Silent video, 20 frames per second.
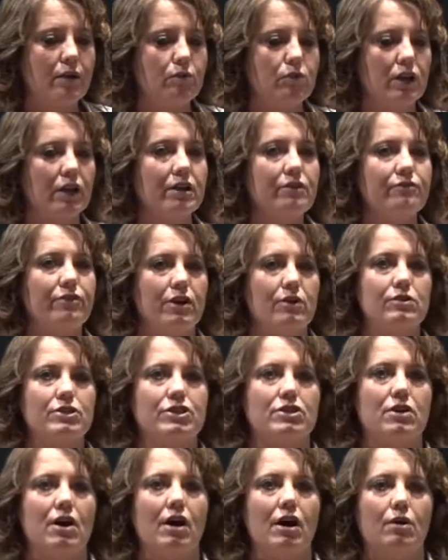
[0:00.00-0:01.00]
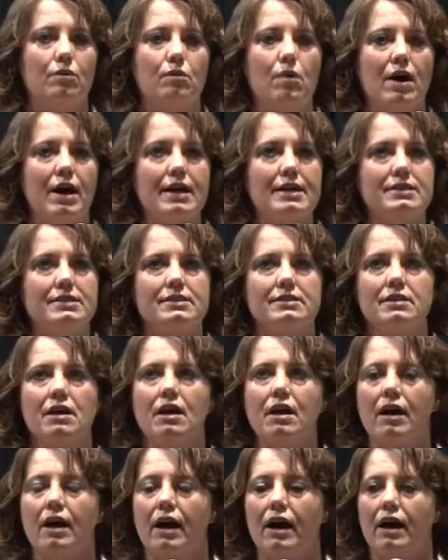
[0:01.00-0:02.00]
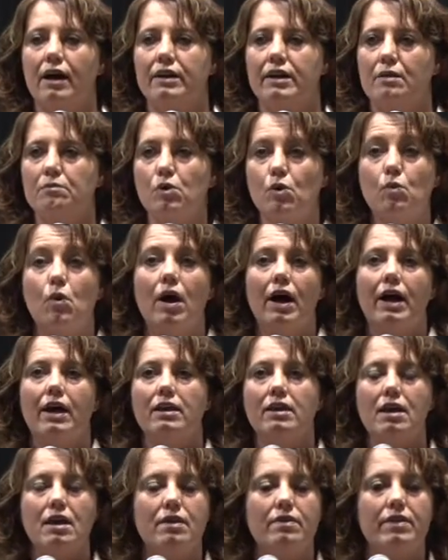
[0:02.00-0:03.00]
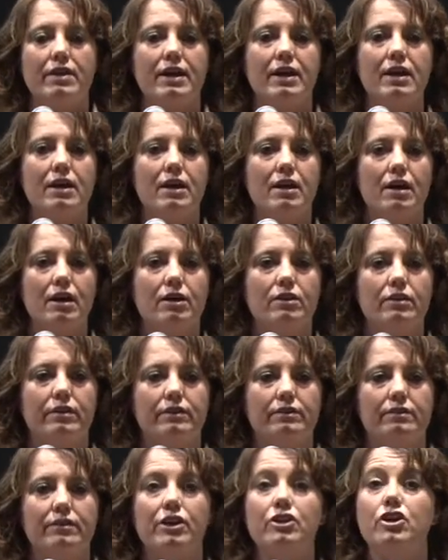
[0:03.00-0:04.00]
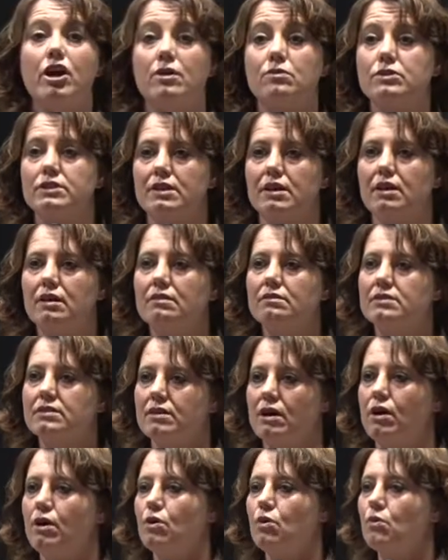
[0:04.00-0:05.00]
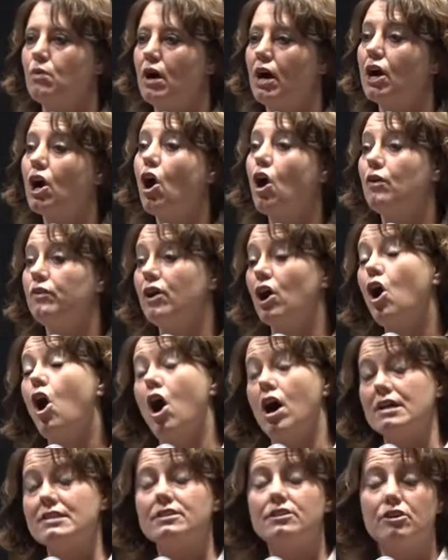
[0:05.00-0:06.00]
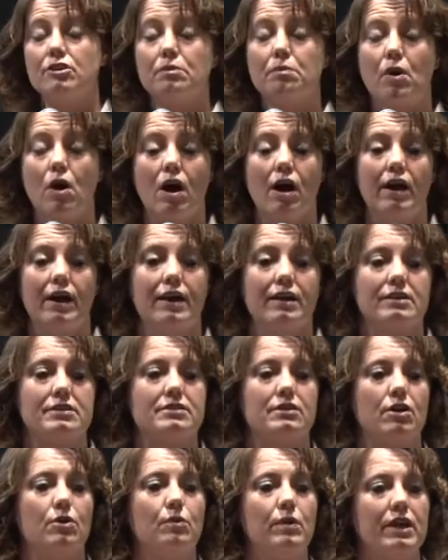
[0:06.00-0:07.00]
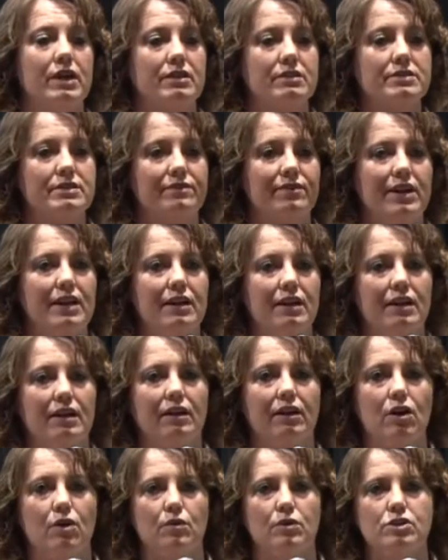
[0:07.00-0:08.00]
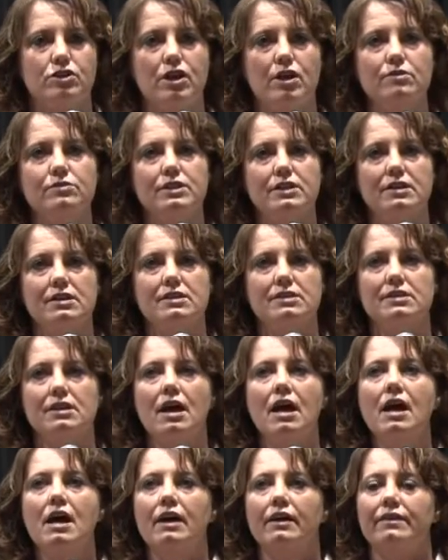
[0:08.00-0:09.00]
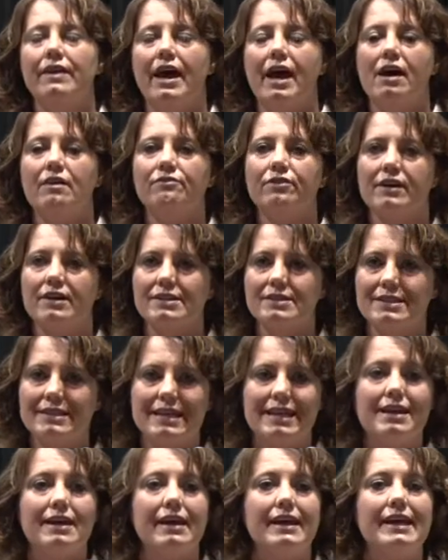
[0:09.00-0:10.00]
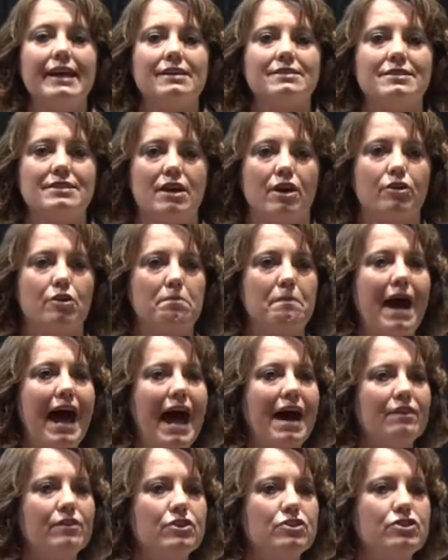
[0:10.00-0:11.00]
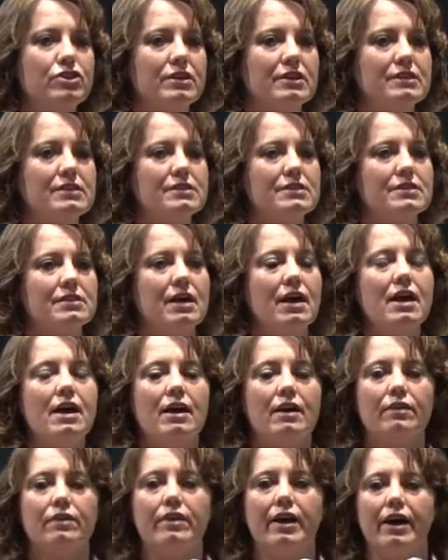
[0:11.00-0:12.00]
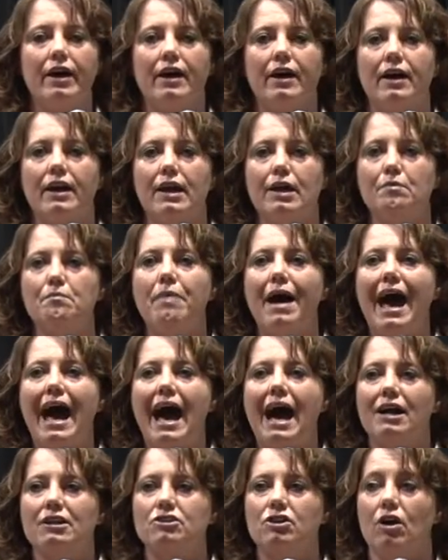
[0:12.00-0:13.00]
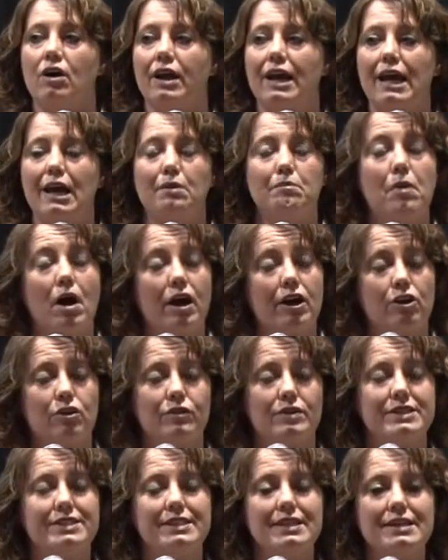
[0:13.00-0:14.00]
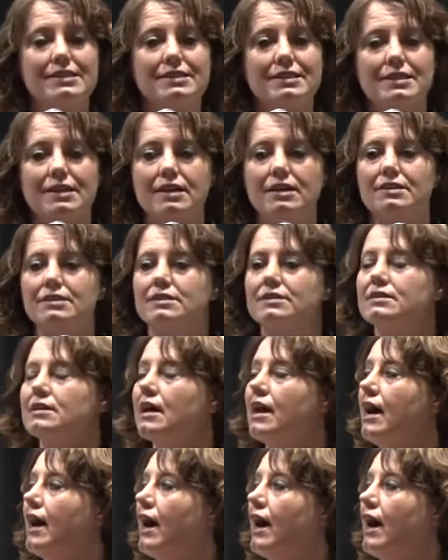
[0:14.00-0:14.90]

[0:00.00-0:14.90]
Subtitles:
really focused on was, number one, the dosing, so the cost of the product, so we could feed it at lower doses, the efficacy against other pathogens, the impact on antibiotic resistance,